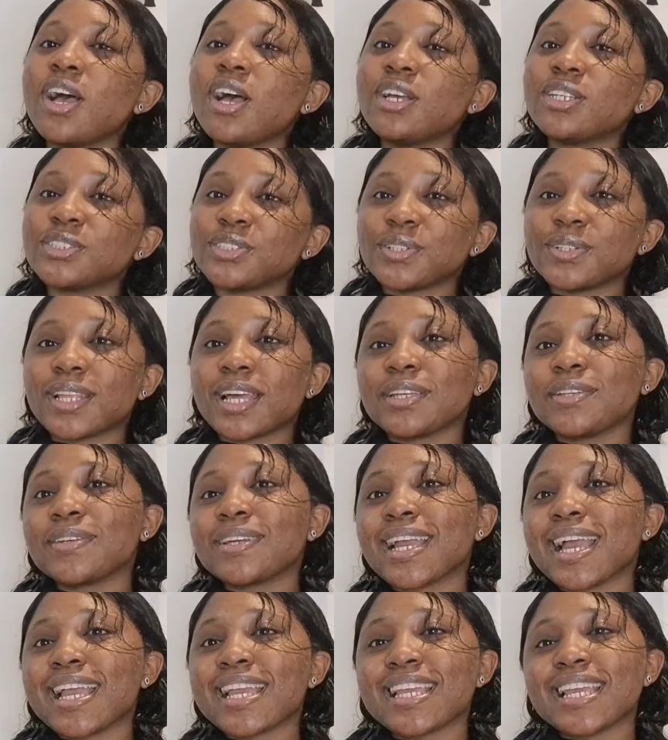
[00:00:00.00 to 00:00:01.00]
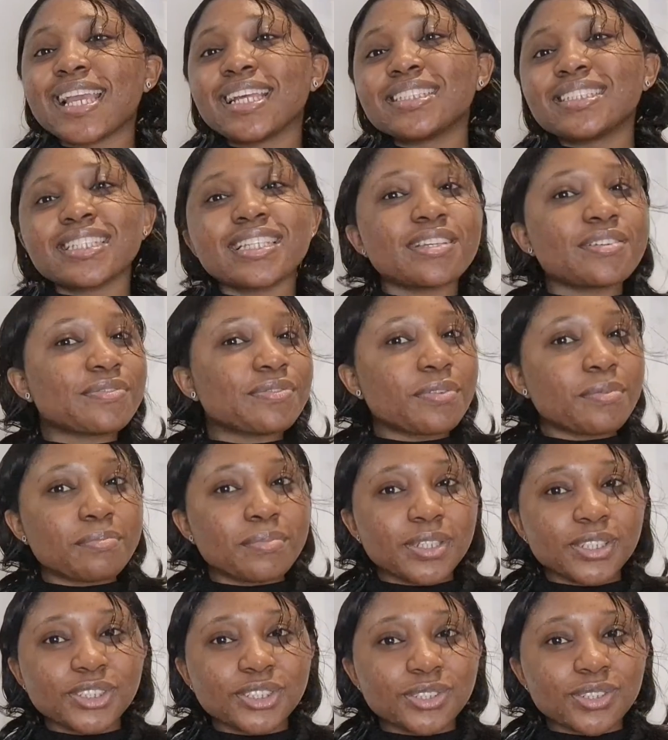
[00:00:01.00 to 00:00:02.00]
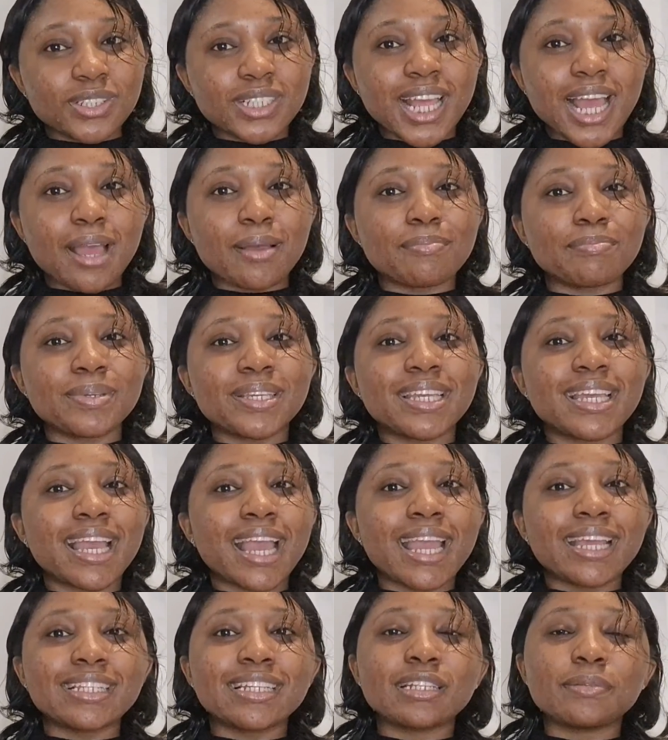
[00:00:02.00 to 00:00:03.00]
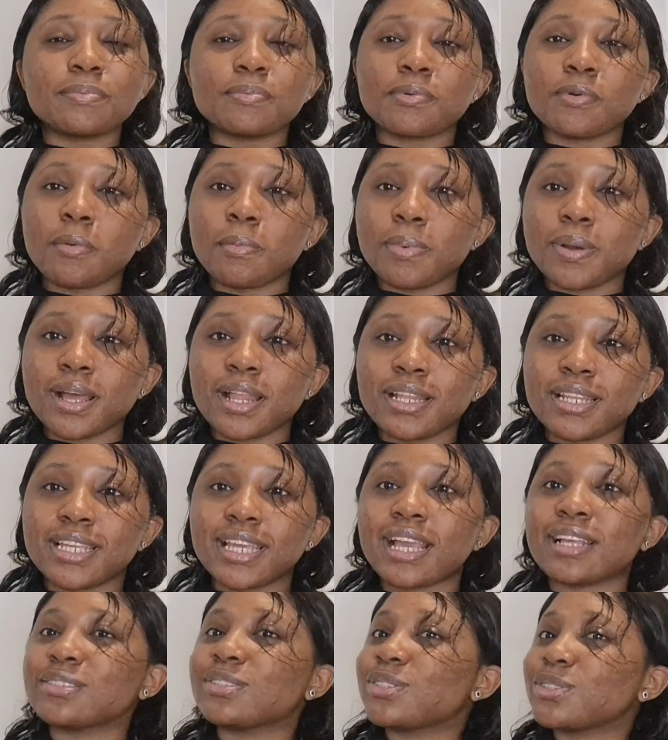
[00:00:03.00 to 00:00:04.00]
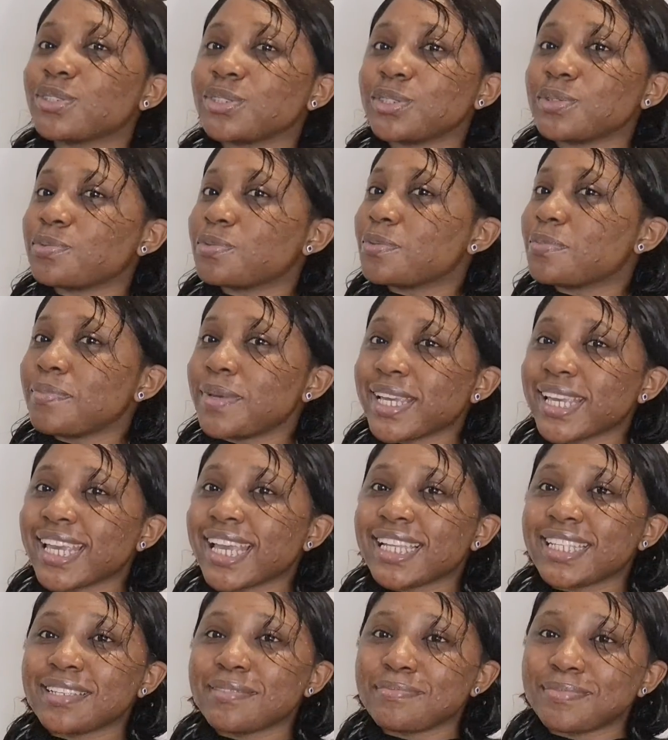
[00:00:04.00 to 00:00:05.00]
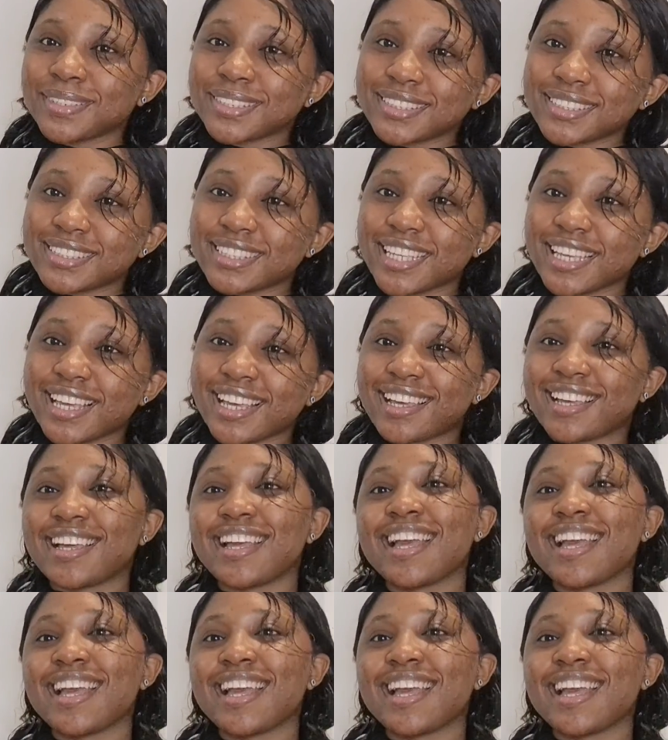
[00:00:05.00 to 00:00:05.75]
so that you can get information and be guided properly, and so you won't make any mistake.